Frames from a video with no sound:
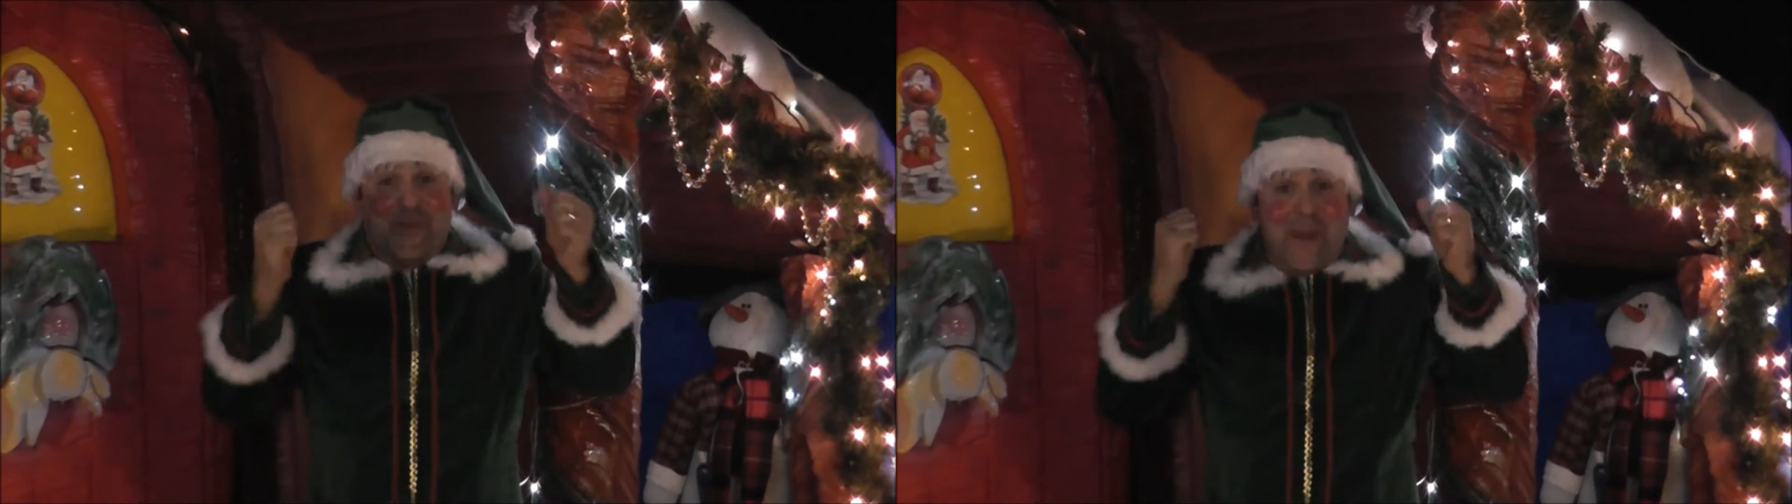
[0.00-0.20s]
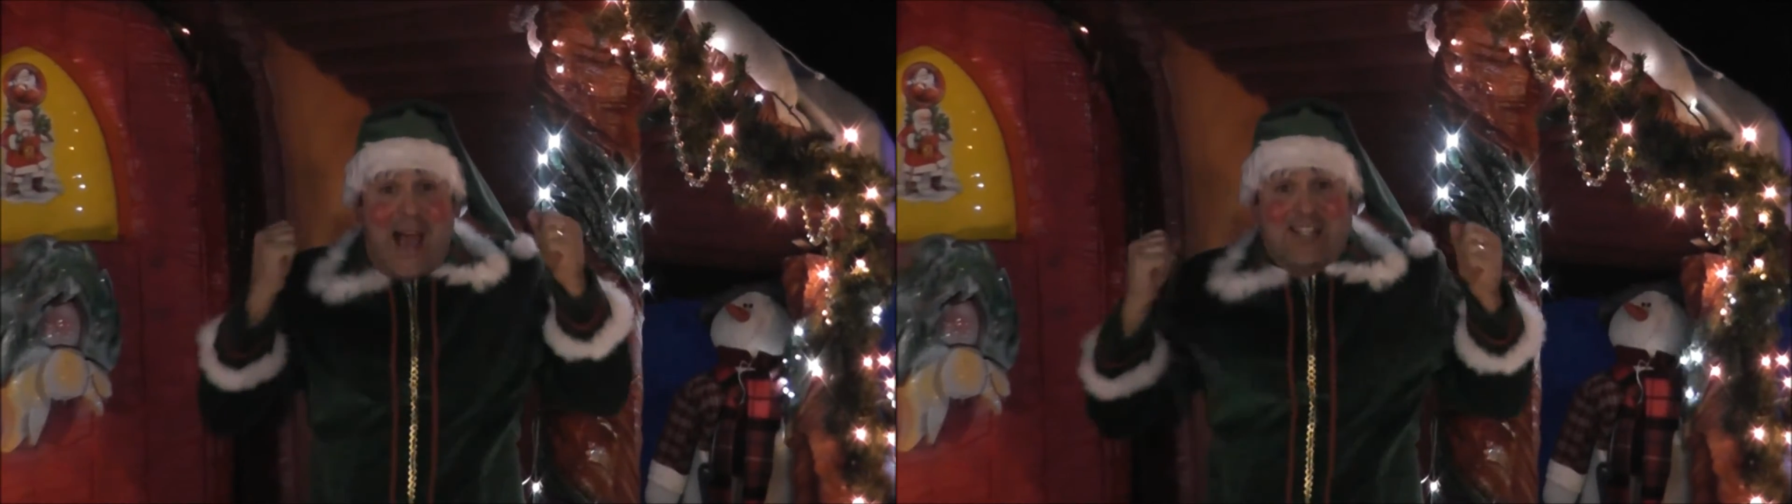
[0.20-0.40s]

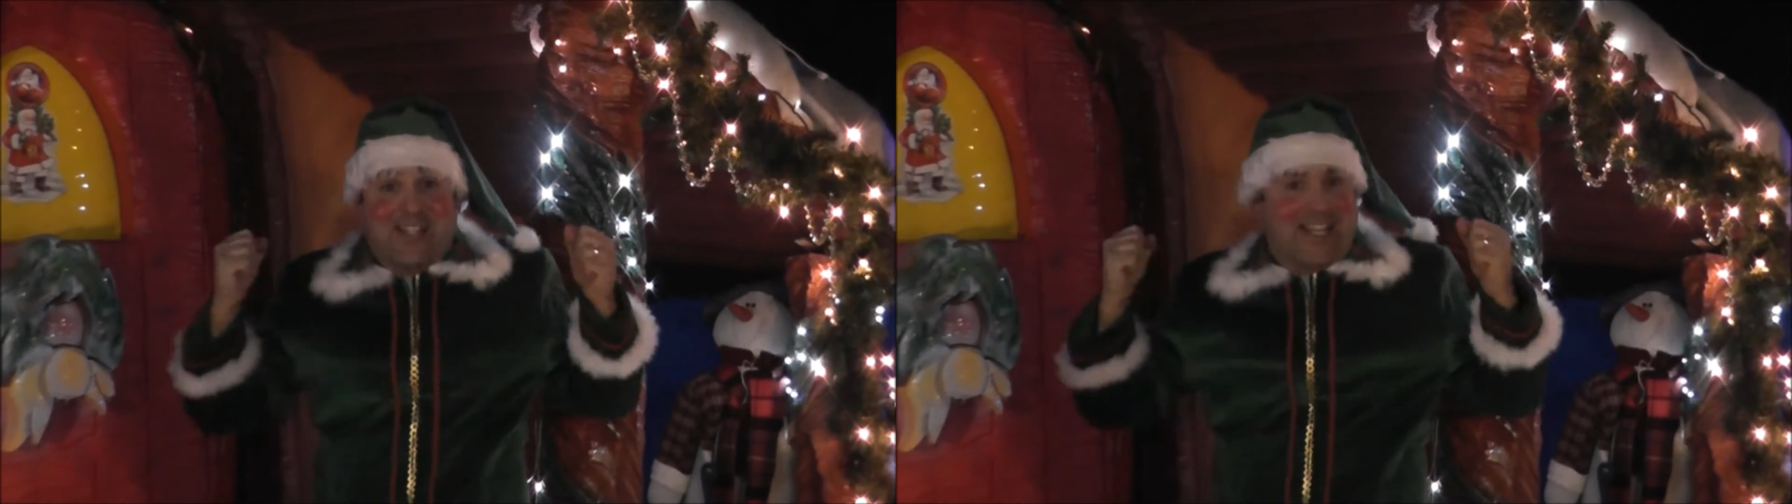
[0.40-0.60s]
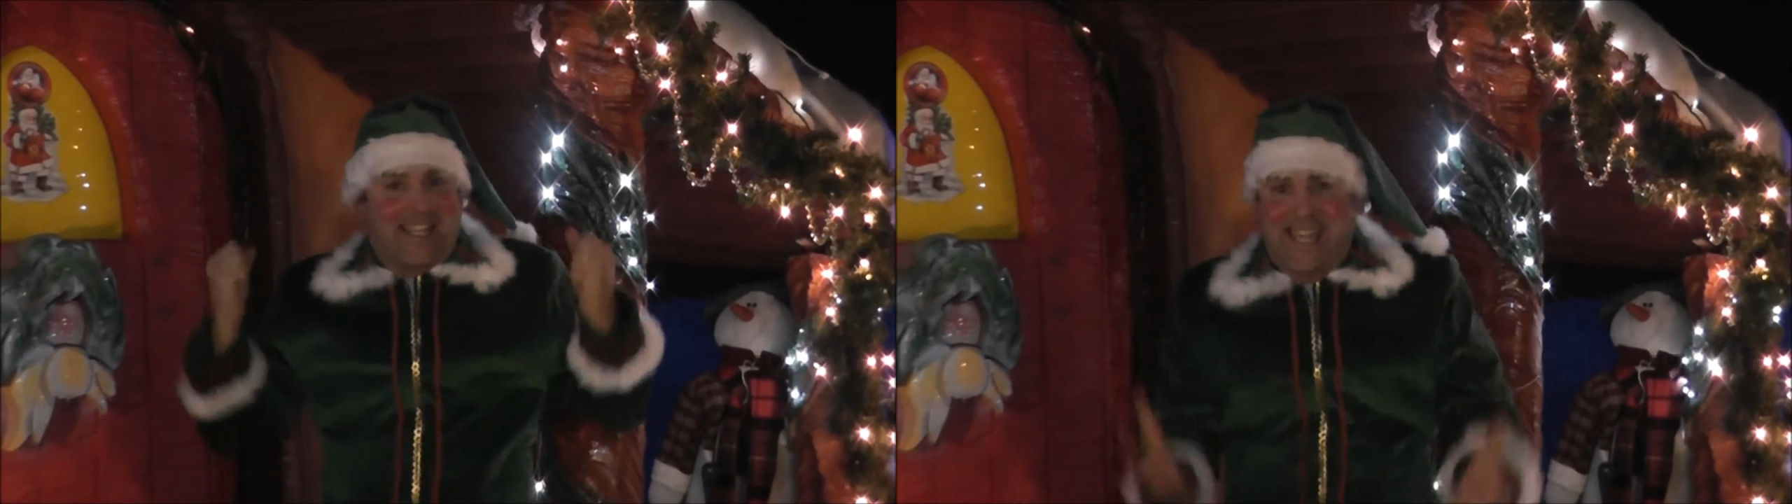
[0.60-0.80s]

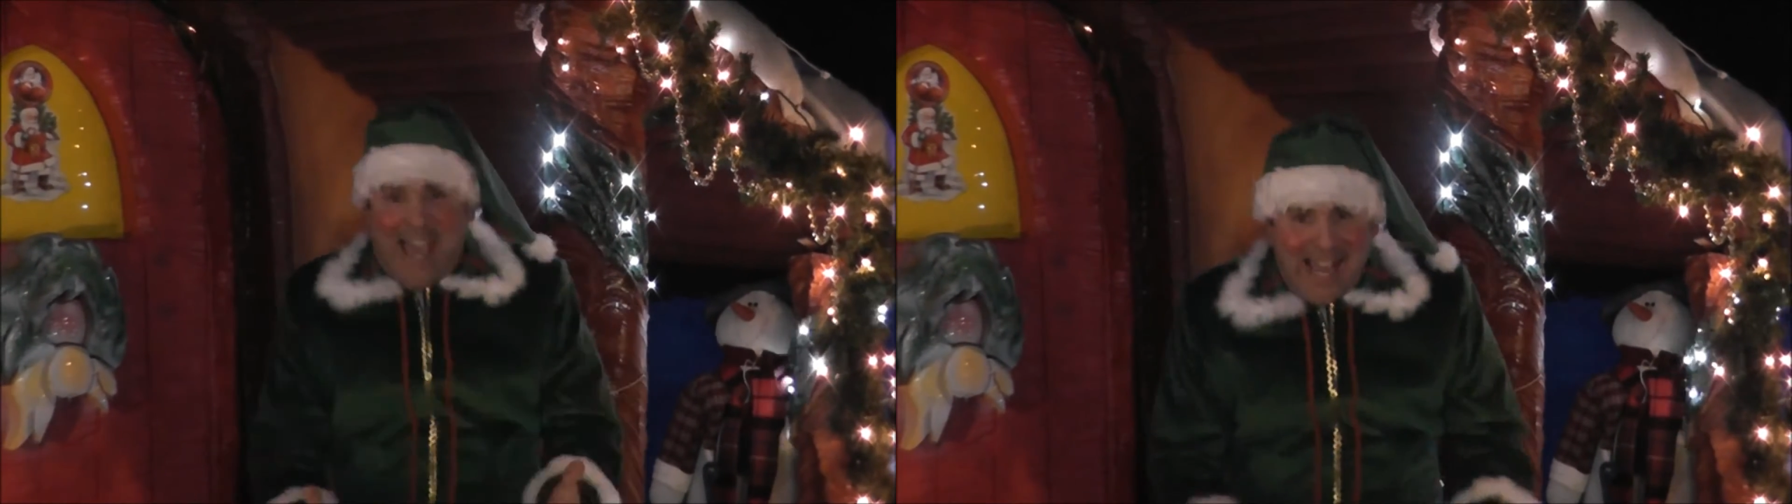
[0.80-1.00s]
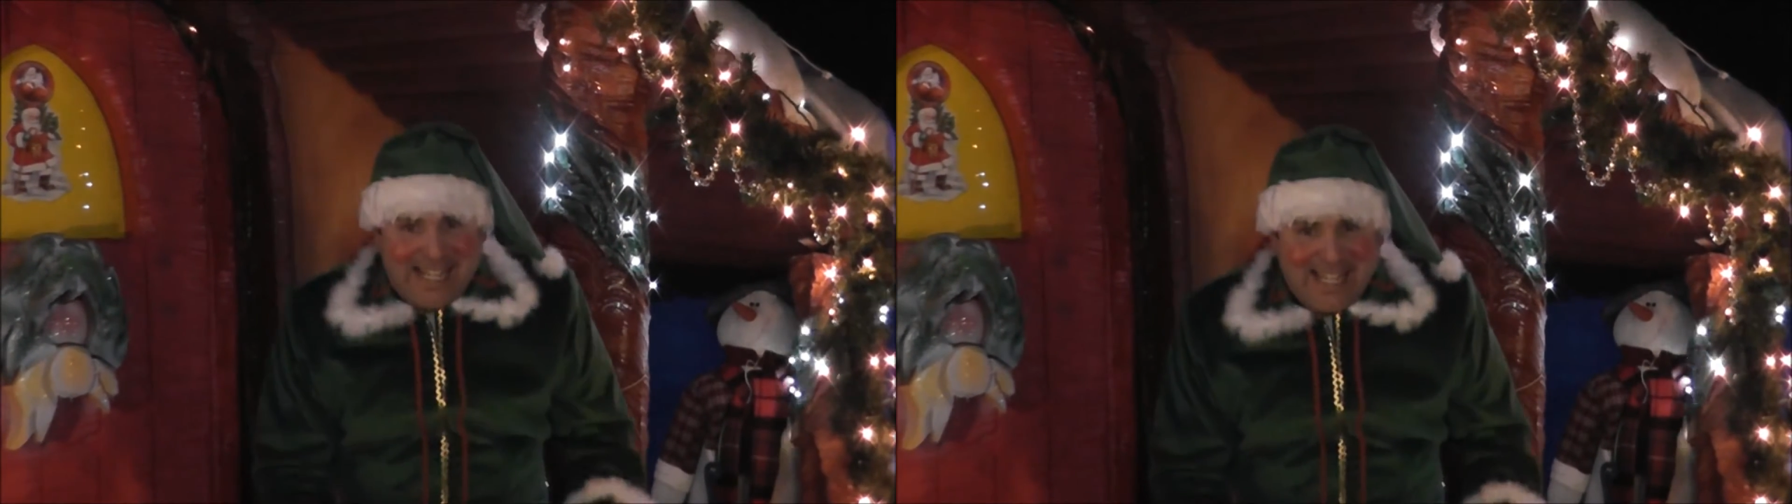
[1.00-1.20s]
magic
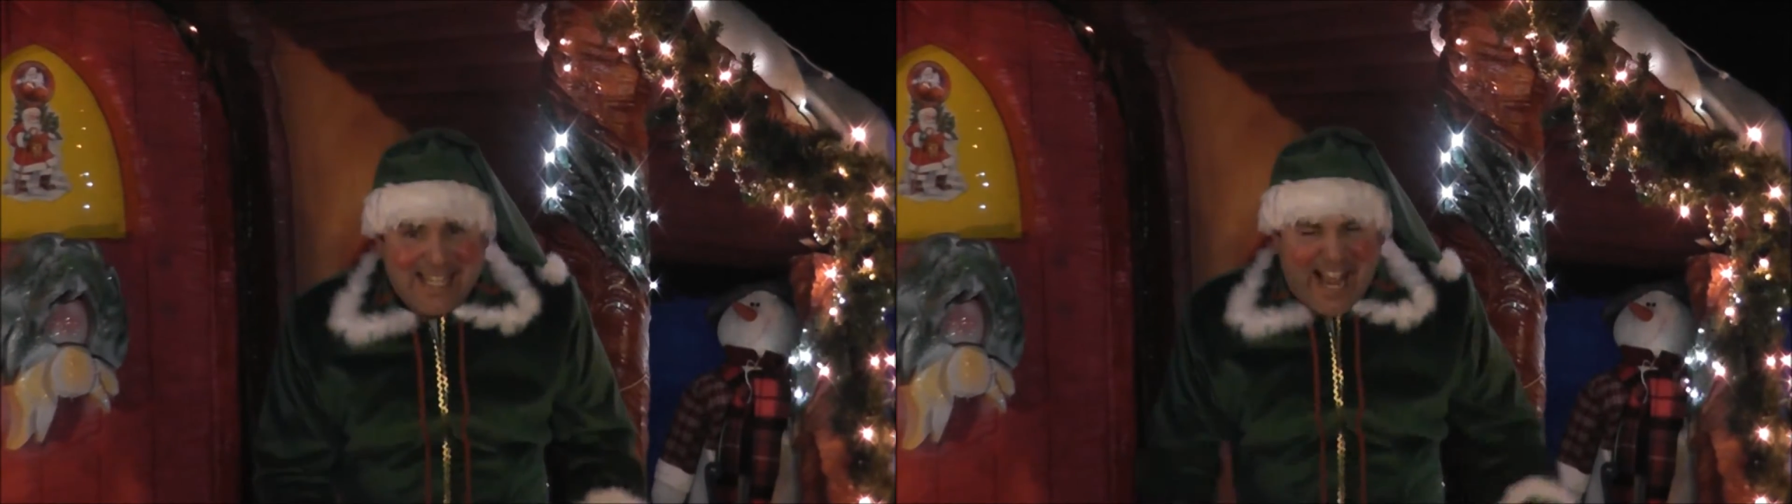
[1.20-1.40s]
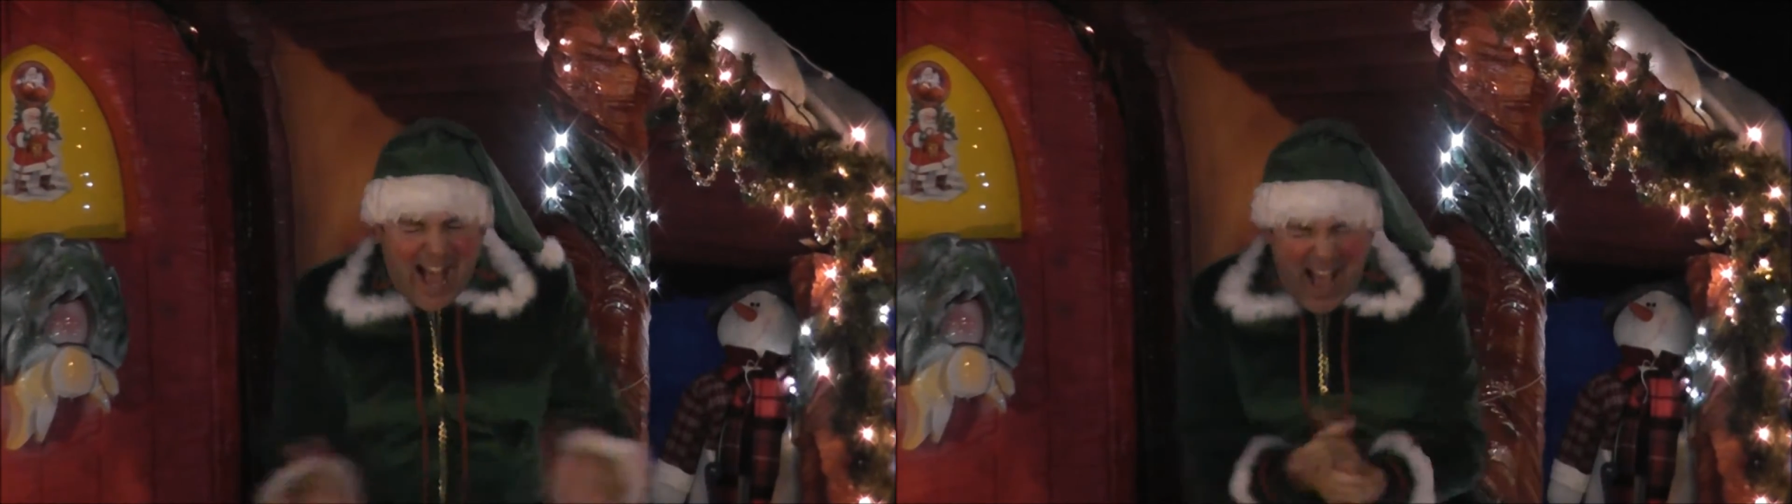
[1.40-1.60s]
gates.